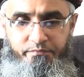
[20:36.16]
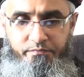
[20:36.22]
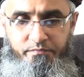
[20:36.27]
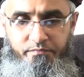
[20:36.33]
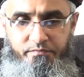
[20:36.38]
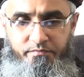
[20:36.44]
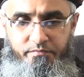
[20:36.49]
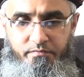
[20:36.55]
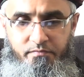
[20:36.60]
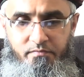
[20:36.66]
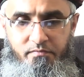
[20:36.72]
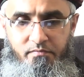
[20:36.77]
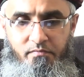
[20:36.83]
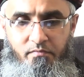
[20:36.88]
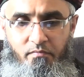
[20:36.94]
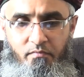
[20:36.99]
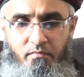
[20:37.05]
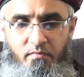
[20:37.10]

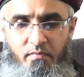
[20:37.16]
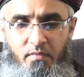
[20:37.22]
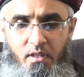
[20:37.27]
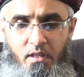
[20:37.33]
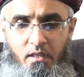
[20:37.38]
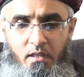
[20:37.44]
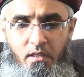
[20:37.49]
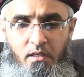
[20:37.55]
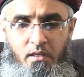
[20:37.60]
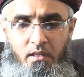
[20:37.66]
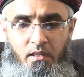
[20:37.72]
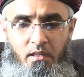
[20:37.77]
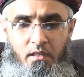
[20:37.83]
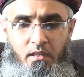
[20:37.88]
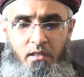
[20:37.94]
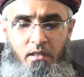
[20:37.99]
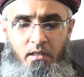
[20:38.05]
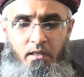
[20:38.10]

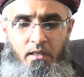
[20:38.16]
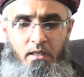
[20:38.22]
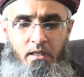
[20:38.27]
No one is speaking in this clip.